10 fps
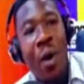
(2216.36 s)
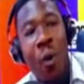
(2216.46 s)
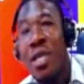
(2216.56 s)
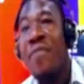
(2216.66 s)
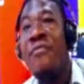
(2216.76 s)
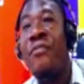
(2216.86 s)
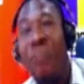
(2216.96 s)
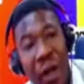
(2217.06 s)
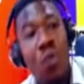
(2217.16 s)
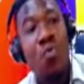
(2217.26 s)

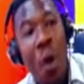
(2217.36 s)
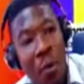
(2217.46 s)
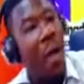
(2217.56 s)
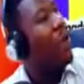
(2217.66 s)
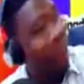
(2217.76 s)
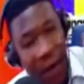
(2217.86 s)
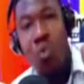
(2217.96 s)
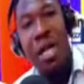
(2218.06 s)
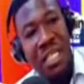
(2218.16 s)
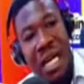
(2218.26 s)
fill we
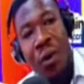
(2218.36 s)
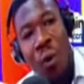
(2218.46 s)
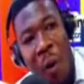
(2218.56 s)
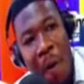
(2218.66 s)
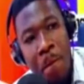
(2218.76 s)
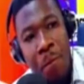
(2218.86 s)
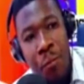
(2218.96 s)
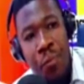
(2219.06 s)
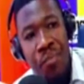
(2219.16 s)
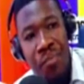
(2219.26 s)
chide na wo
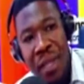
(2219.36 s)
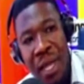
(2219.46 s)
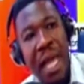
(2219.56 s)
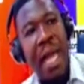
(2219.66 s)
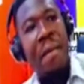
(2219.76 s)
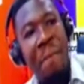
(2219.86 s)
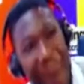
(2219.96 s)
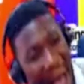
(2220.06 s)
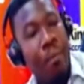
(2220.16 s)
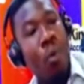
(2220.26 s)

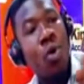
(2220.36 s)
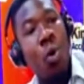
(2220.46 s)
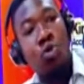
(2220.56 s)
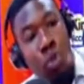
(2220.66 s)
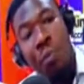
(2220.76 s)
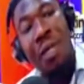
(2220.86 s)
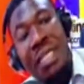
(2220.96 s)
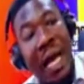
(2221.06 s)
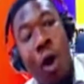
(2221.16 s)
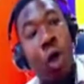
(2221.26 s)
bible you to be tell
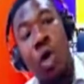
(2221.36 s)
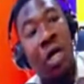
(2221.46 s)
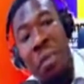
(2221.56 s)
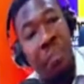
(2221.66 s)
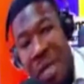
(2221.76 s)
all your be bia